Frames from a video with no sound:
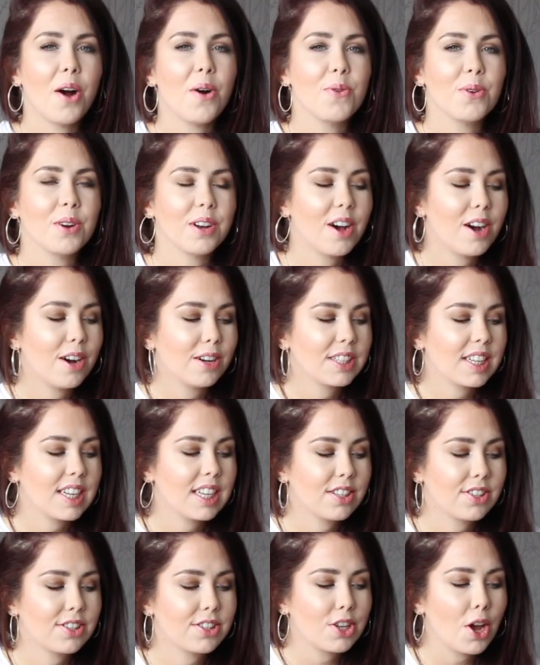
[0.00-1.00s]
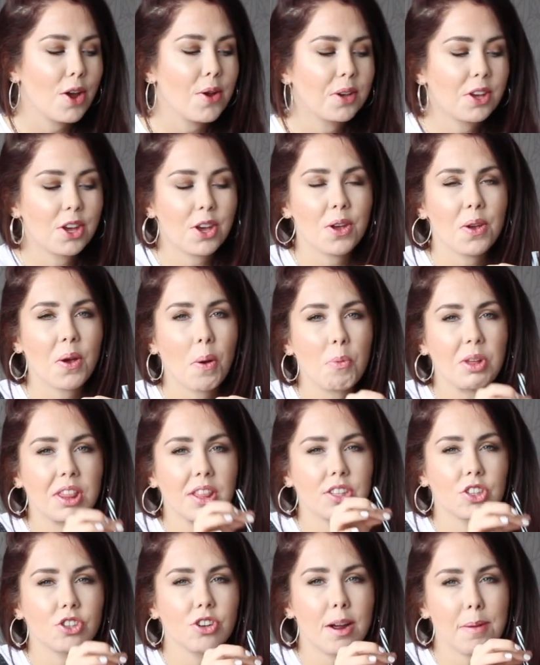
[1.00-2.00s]
the whole glass. It's so cute
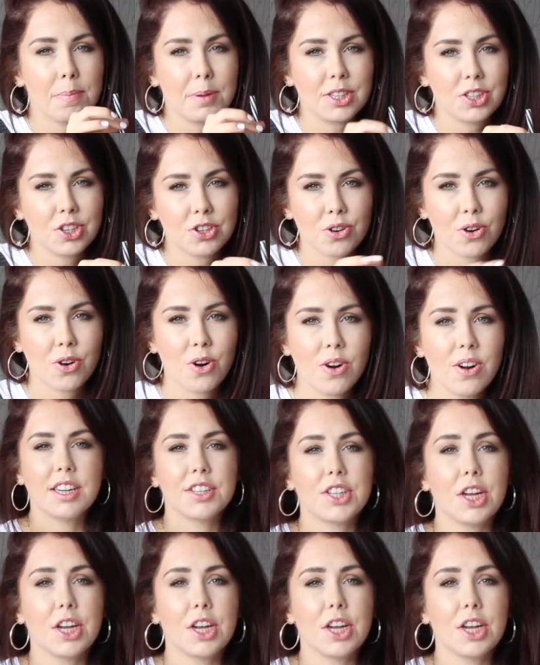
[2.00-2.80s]
with the stripy straw.